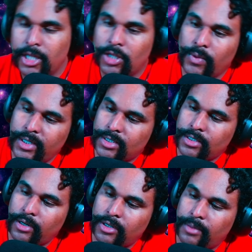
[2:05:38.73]
The rain
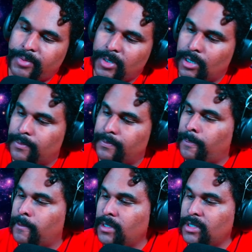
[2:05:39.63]
started up again,
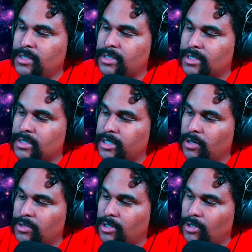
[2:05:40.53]
in the distance, they
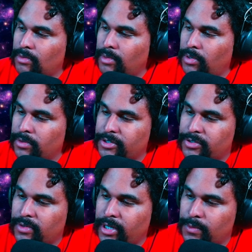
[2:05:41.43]
heard the low moan of the
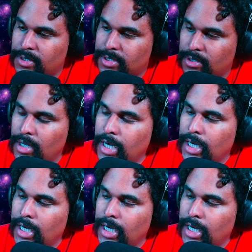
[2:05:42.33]
train whistle,